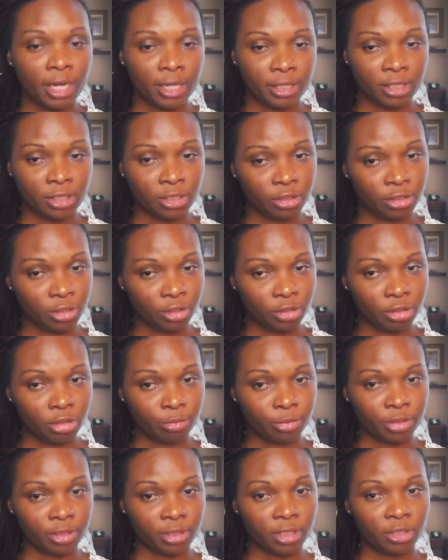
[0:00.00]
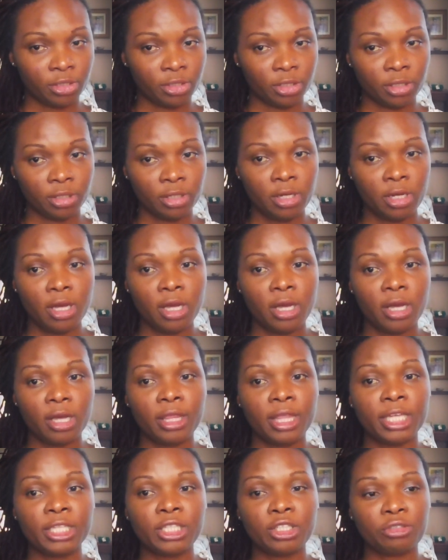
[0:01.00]
any surgical procedure.
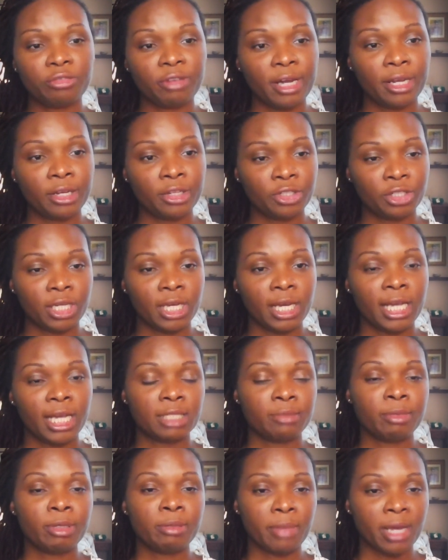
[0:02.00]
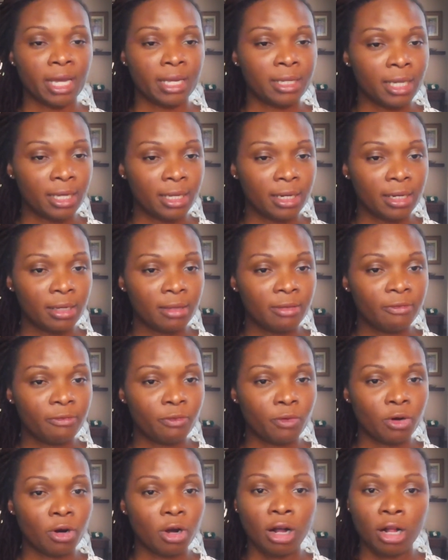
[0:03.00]
This strategy has been mandated
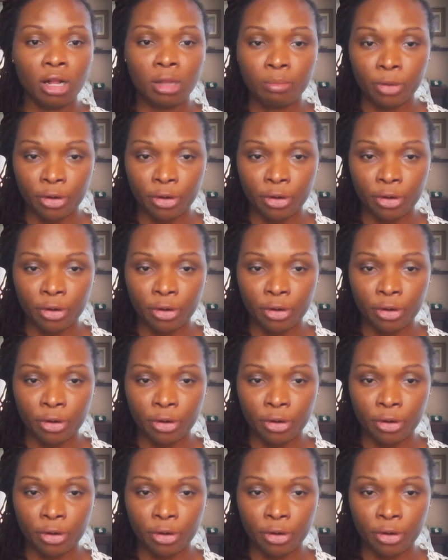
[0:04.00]
for all